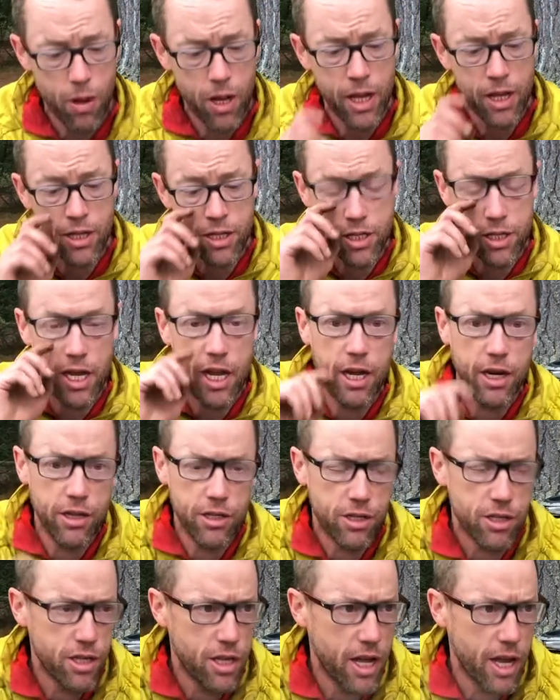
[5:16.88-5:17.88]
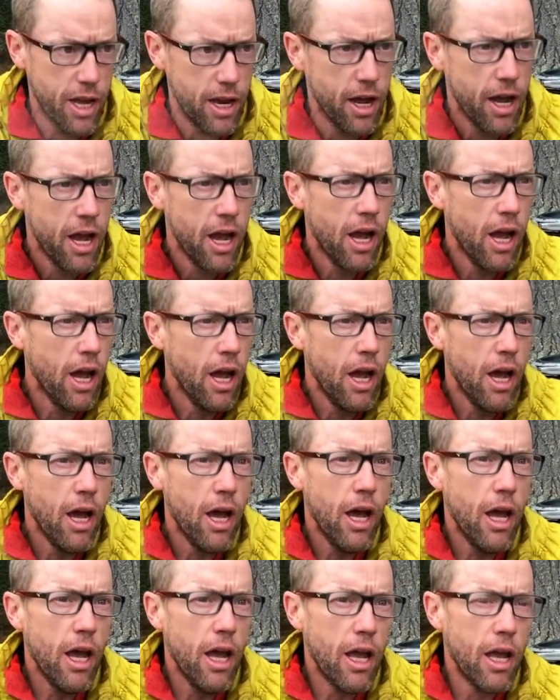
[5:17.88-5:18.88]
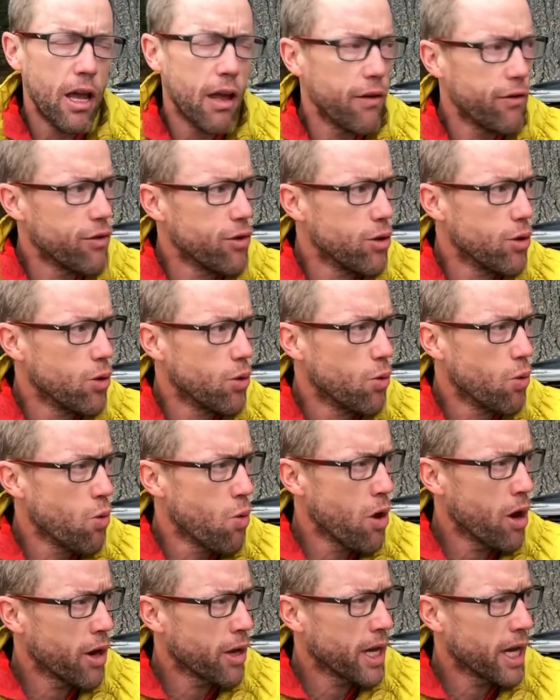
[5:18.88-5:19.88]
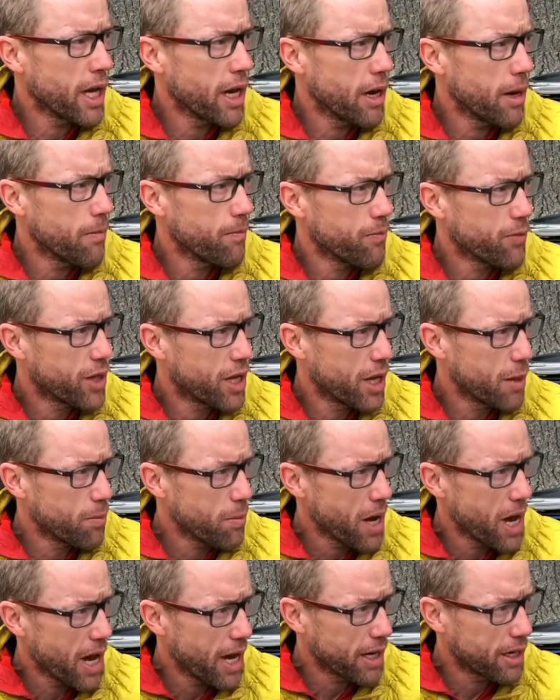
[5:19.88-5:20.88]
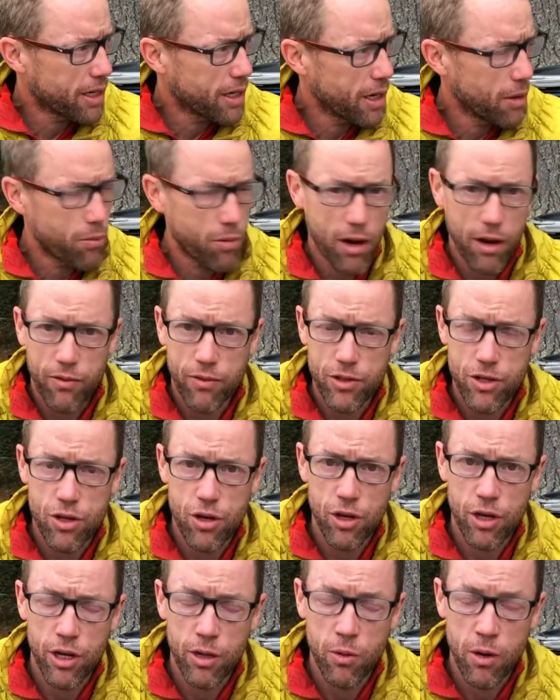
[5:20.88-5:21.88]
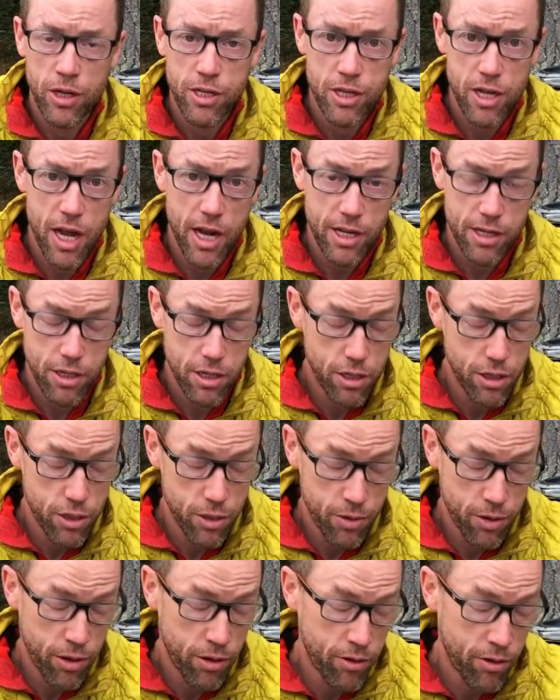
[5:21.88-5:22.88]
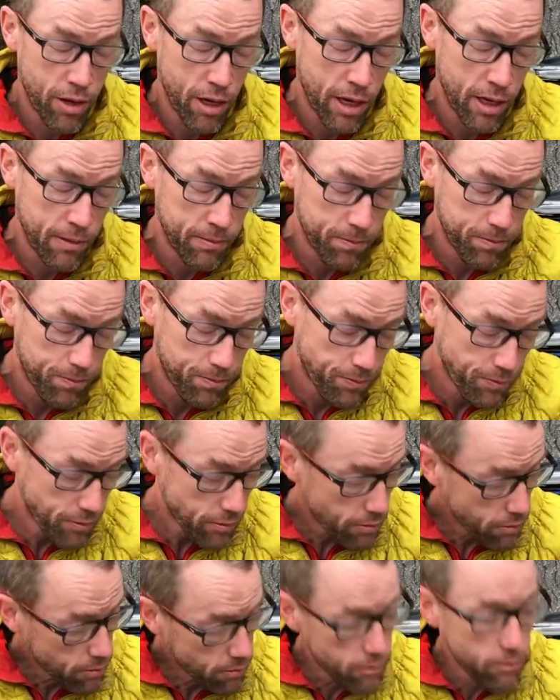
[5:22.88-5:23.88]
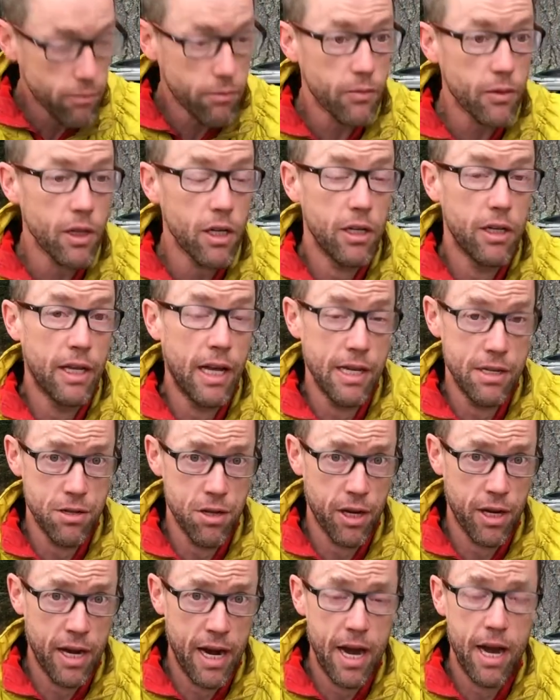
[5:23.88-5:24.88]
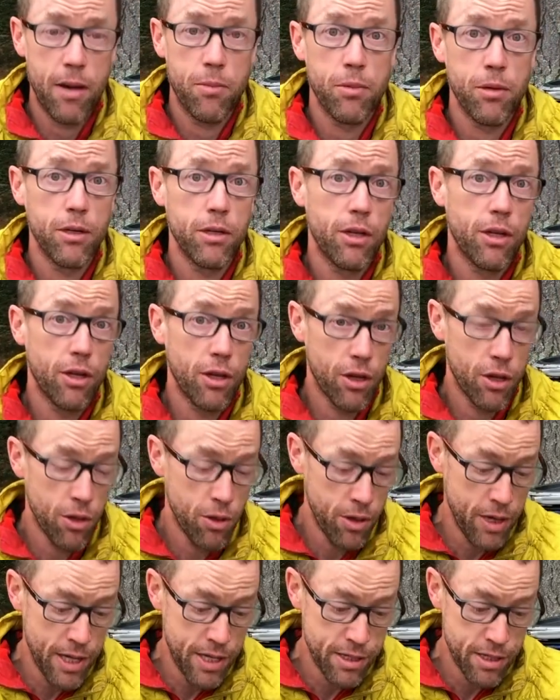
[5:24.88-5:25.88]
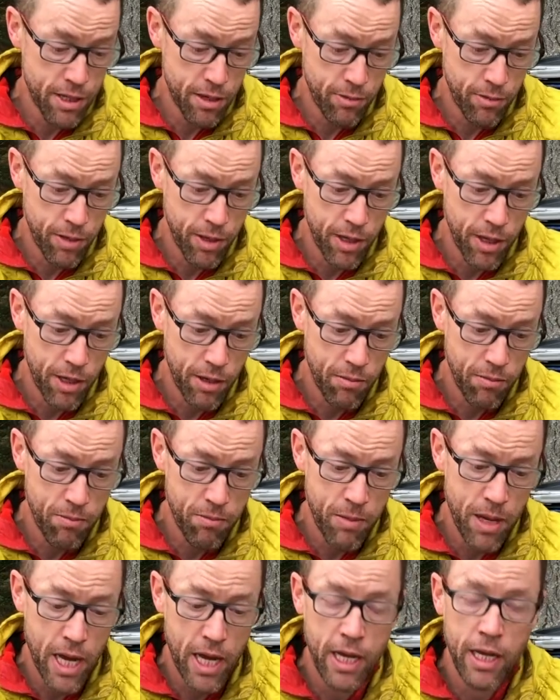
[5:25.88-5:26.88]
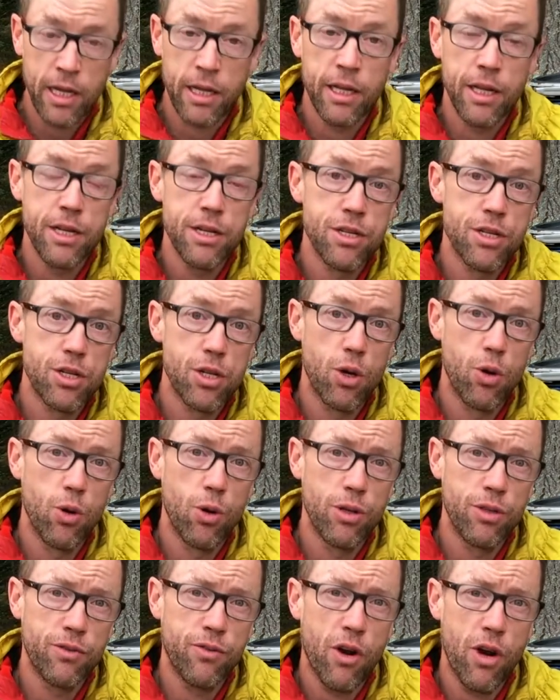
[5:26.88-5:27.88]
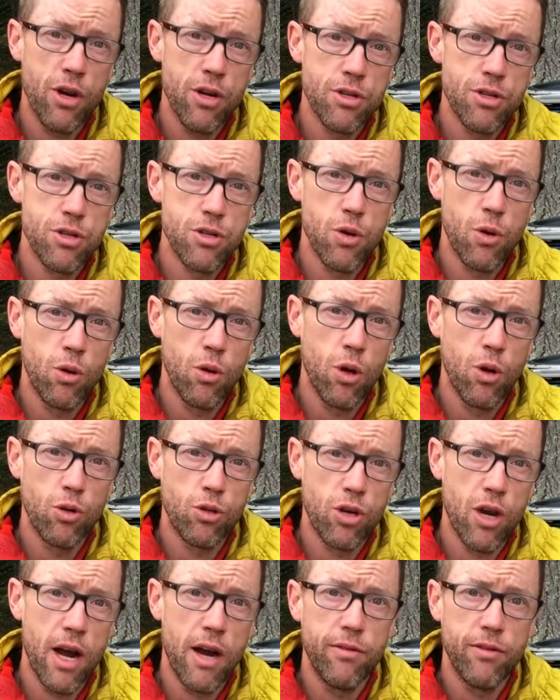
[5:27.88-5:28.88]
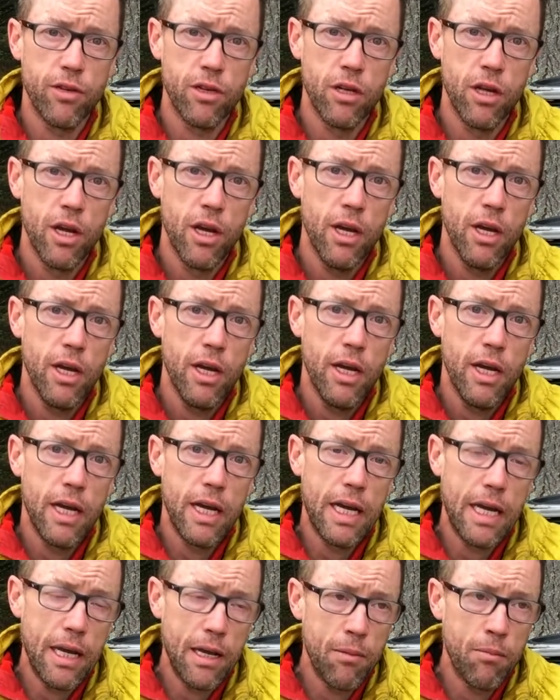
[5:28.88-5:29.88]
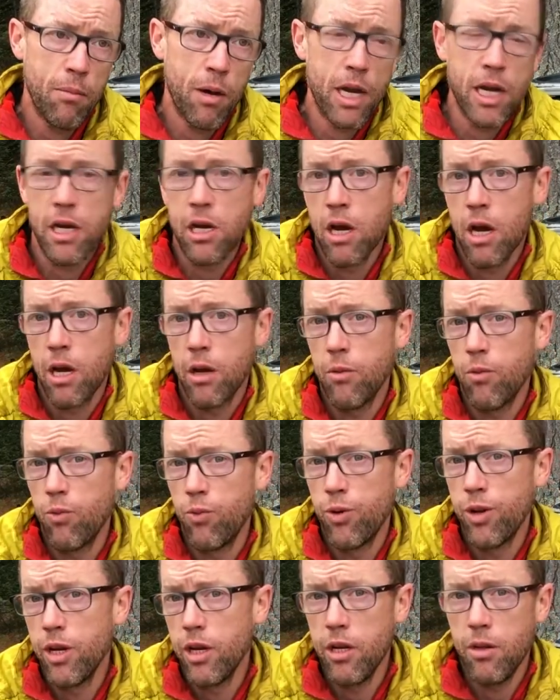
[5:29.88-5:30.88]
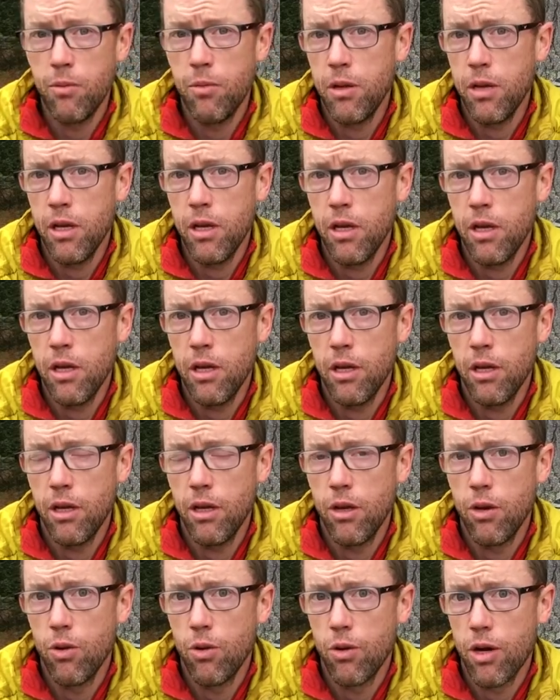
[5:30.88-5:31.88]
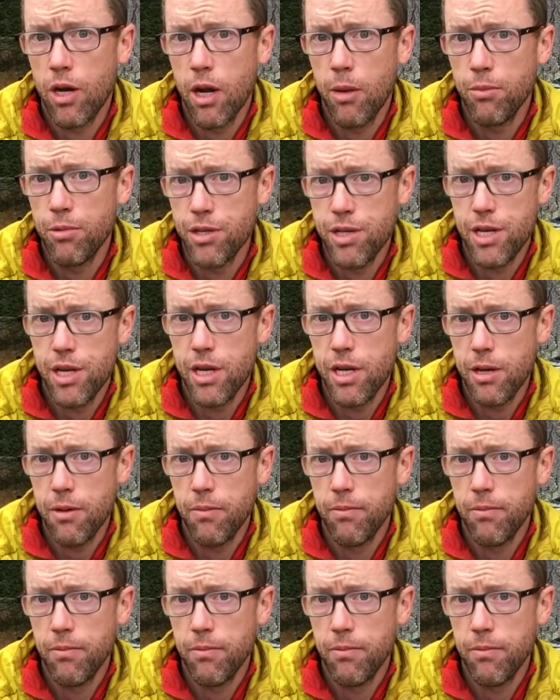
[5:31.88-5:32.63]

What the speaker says: in the standards that if you want to get up, get packed, get breakfast cooking as you're doing your thing, that's not going to happen. You need somebody manning this. So as far as solo travel, it might not really be your cup of tea.